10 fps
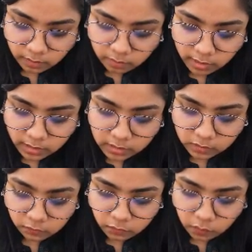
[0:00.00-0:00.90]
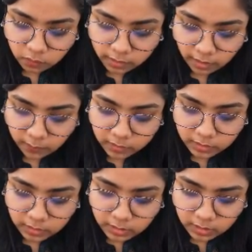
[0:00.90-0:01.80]
minus 4
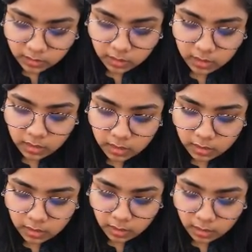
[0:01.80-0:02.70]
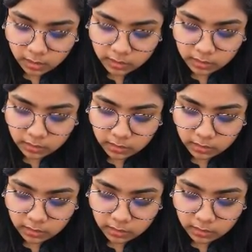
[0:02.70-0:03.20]
capital T I